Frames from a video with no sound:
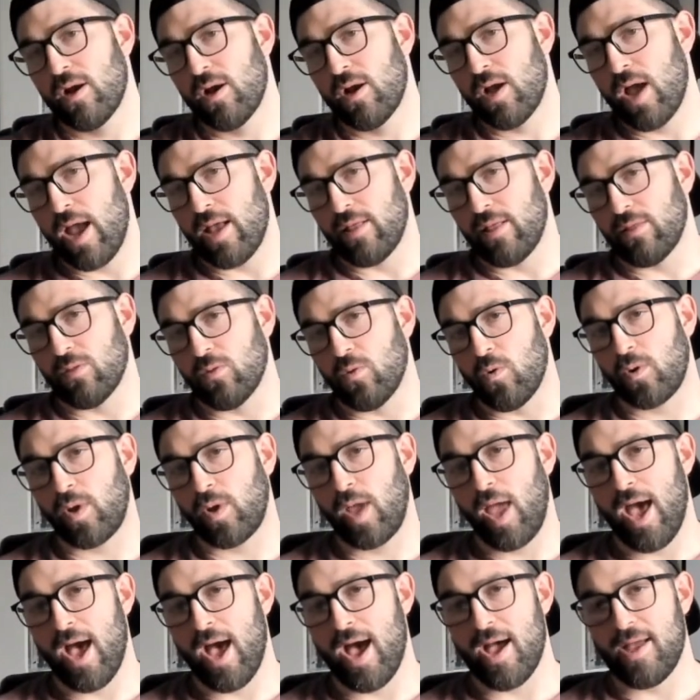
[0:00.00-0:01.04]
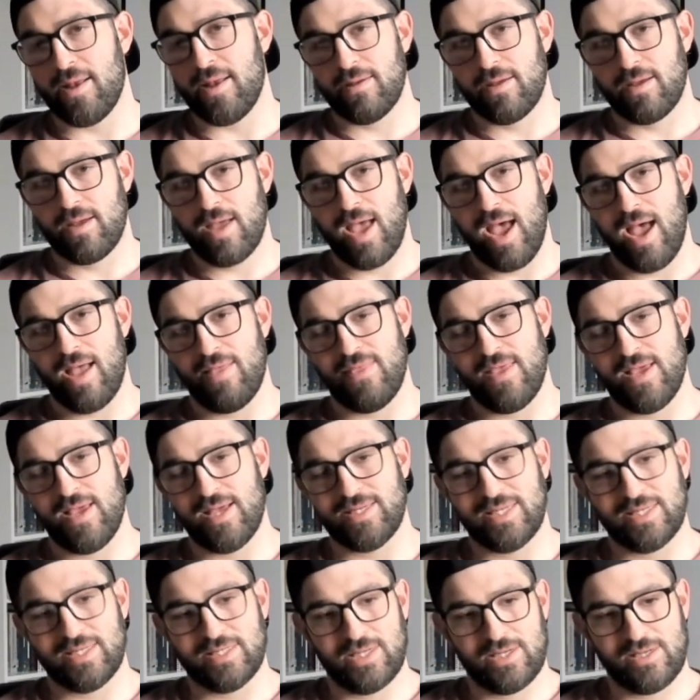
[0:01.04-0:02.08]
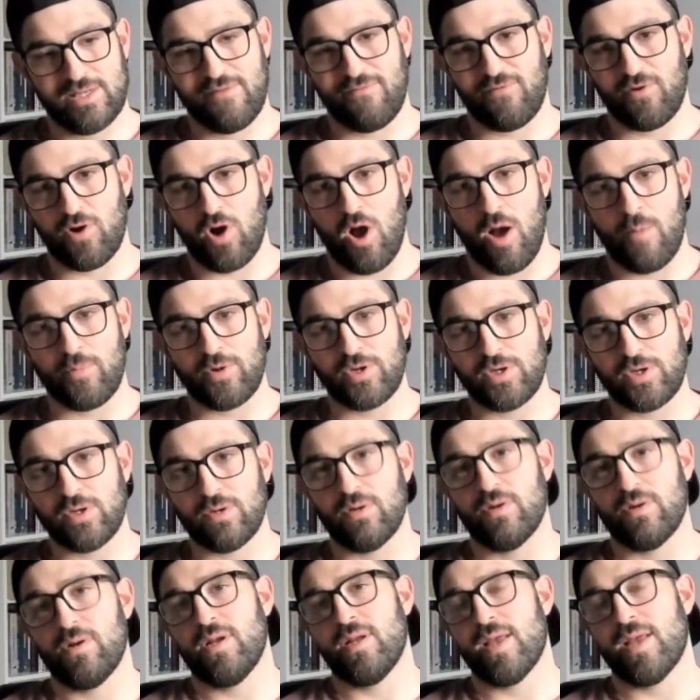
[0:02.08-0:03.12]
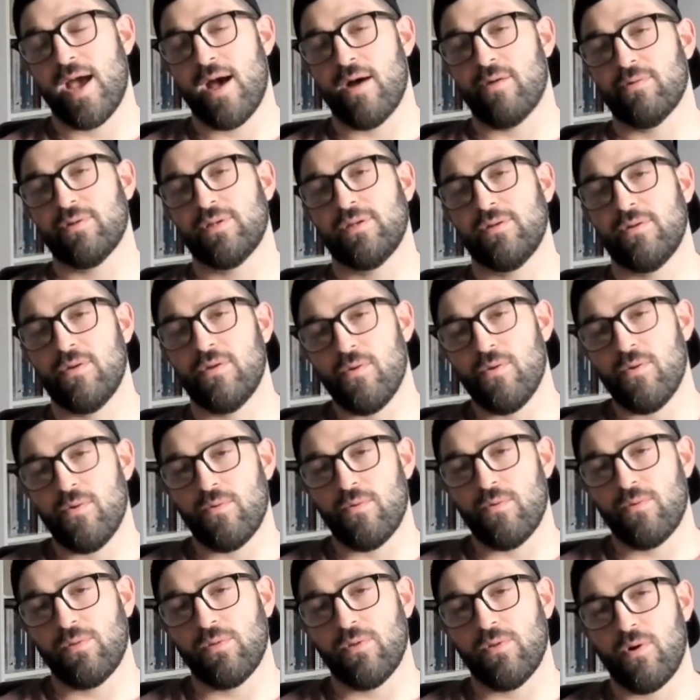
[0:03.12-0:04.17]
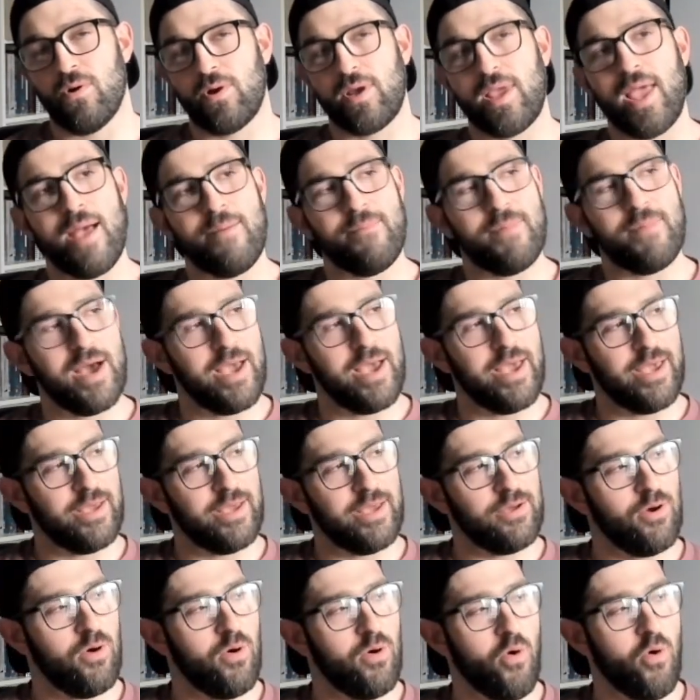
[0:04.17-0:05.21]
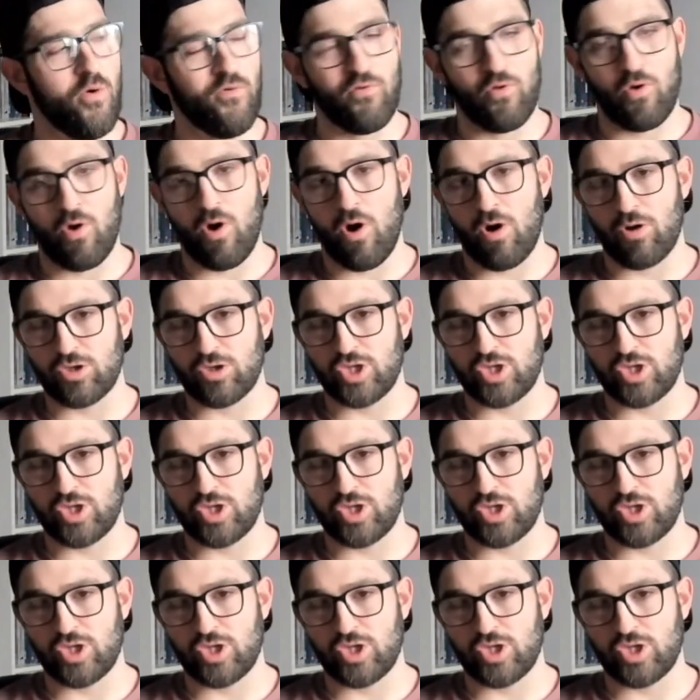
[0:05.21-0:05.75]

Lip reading: and look at this as a different opportunity now to look at my overall